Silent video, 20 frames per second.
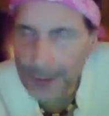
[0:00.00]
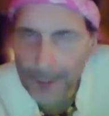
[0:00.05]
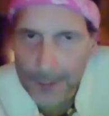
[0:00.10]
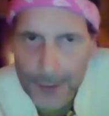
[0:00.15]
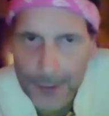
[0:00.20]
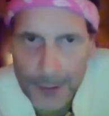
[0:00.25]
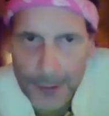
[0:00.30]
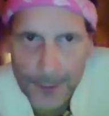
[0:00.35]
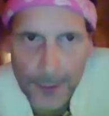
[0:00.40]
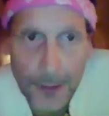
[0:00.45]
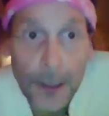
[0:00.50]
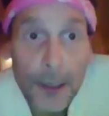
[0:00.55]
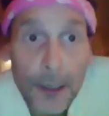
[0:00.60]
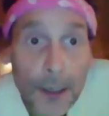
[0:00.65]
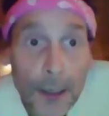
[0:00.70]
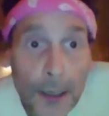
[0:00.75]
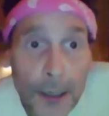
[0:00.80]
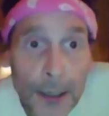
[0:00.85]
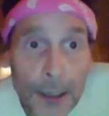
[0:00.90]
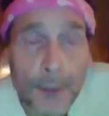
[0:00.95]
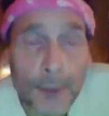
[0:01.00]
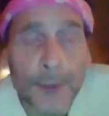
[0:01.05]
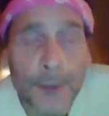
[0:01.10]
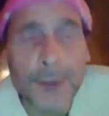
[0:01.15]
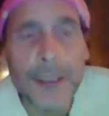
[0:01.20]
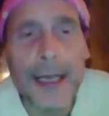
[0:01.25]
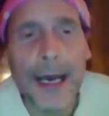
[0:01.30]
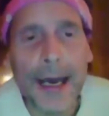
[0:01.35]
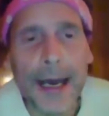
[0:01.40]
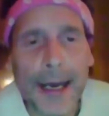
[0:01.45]
hell am I talking about? It was
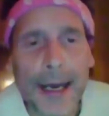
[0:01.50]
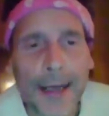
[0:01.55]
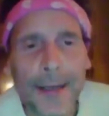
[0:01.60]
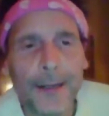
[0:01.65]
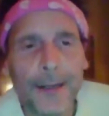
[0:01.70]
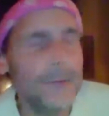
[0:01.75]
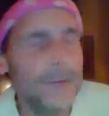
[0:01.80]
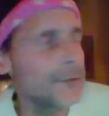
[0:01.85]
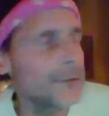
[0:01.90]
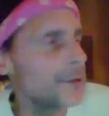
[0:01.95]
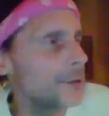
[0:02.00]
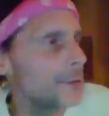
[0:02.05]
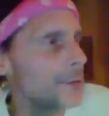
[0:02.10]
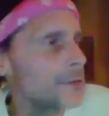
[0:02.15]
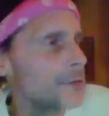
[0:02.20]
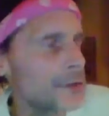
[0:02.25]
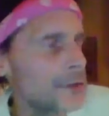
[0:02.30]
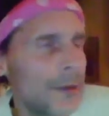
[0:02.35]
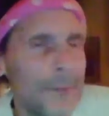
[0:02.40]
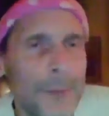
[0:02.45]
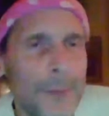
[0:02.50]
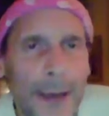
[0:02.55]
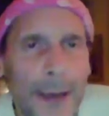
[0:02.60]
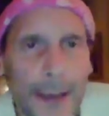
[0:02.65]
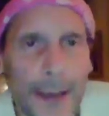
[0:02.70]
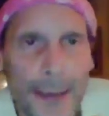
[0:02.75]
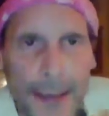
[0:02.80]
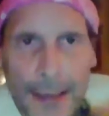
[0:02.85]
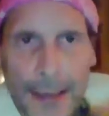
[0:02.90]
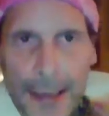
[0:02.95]
guy. It was, it was done by
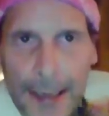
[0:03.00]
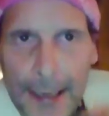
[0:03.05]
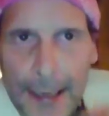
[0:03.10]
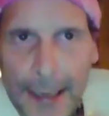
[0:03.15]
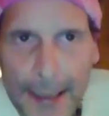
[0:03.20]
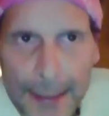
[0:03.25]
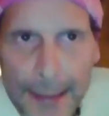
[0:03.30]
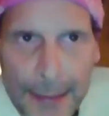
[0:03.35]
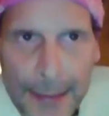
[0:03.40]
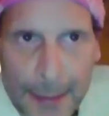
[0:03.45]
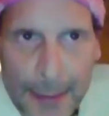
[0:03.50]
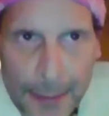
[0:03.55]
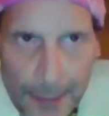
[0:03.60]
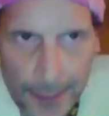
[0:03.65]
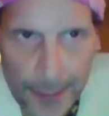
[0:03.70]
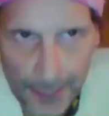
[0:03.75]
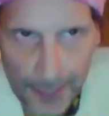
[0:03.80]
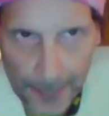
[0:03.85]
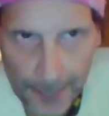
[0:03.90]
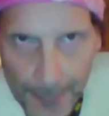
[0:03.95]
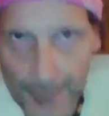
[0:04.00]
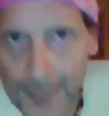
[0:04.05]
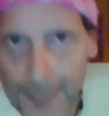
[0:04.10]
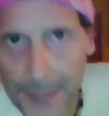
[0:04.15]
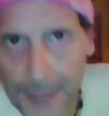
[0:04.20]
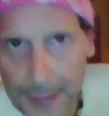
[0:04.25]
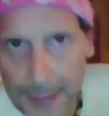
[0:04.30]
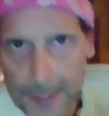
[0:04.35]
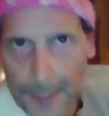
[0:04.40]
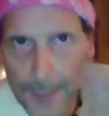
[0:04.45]
a guy by the
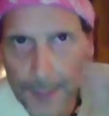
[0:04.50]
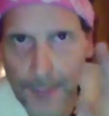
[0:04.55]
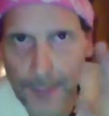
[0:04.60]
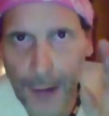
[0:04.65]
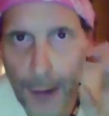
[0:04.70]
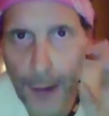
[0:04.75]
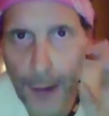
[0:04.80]
name of